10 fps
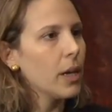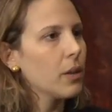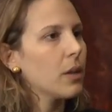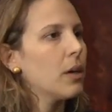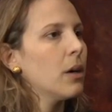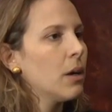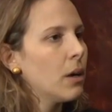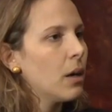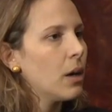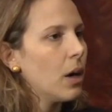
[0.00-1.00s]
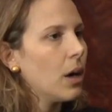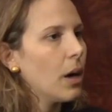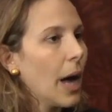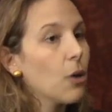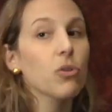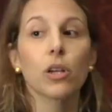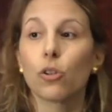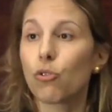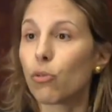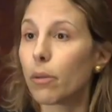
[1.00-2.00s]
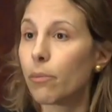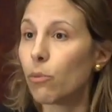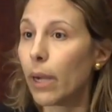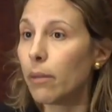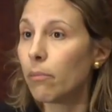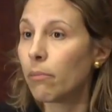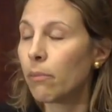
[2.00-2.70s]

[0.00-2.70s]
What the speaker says: in the housing industry, right?